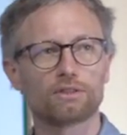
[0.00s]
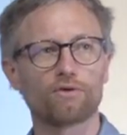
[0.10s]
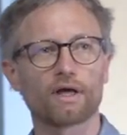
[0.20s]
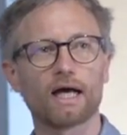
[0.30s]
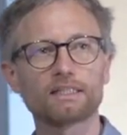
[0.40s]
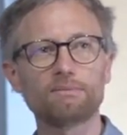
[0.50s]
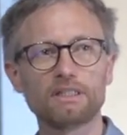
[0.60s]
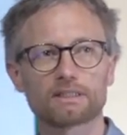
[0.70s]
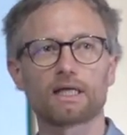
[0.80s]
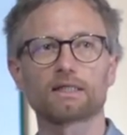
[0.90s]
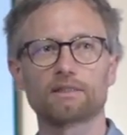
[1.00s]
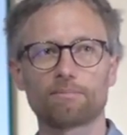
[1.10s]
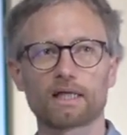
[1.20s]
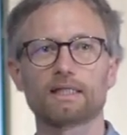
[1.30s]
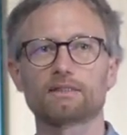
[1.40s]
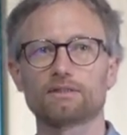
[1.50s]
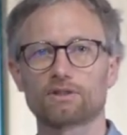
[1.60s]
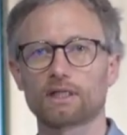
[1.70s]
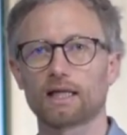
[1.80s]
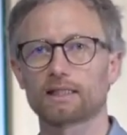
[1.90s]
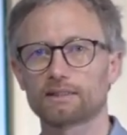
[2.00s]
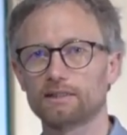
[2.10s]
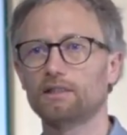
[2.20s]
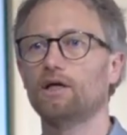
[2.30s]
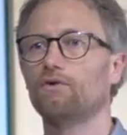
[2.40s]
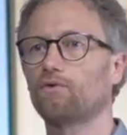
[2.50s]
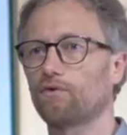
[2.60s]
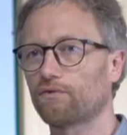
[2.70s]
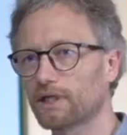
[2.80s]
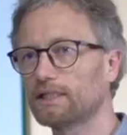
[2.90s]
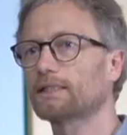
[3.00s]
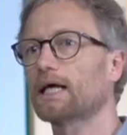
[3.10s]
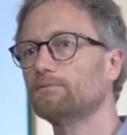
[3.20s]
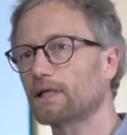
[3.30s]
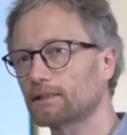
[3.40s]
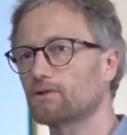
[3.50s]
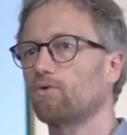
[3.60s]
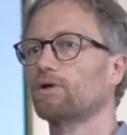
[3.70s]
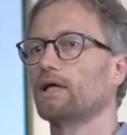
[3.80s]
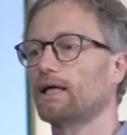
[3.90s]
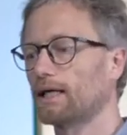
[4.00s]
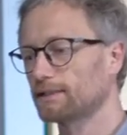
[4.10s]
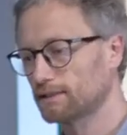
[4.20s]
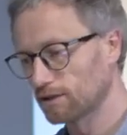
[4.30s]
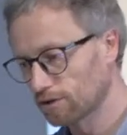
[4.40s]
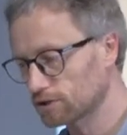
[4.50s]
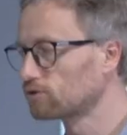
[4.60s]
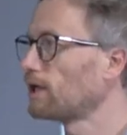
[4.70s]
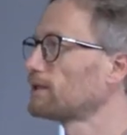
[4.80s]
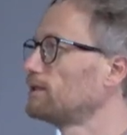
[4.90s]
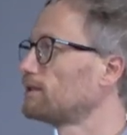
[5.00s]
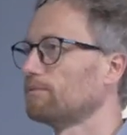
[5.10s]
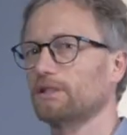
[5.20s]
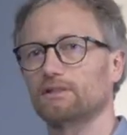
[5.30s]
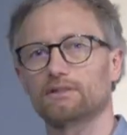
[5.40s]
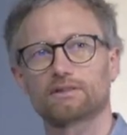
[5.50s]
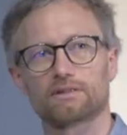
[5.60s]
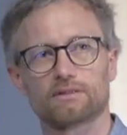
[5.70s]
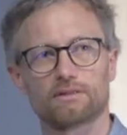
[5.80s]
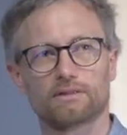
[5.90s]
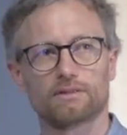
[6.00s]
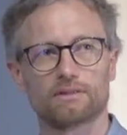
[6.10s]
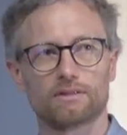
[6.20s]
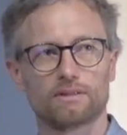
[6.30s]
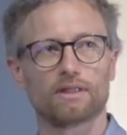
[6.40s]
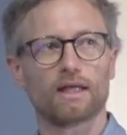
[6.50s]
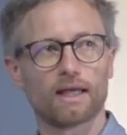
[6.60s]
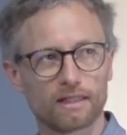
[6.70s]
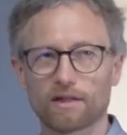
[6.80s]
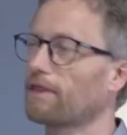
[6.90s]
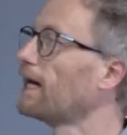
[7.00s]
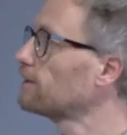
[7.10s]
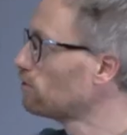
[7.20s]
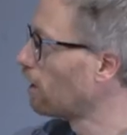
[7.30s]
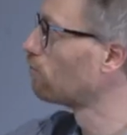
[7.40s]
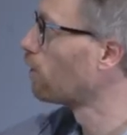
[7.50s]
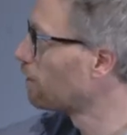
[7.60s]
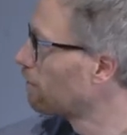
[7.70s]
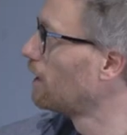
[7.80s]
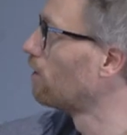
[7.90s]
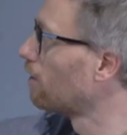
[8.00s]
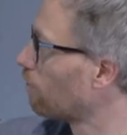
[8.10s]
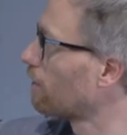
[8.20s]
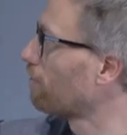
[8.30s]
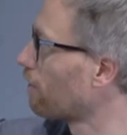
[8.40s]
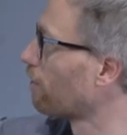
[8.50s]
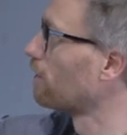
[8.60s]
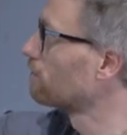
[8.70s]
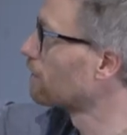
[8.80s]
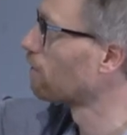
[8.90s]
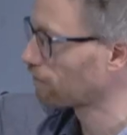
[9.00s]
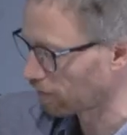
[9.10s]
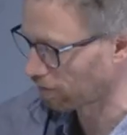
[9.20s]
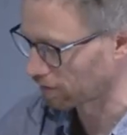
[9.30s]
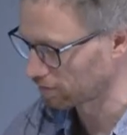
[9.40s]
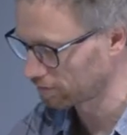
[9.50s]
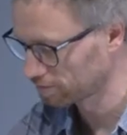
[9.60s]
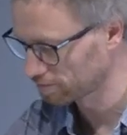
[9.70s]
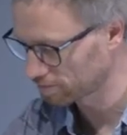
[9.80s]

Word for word: So there has been stars and planets in the galaxy for 3 times as long as the solar system exists. And in that you have 1,000th and 1,000th.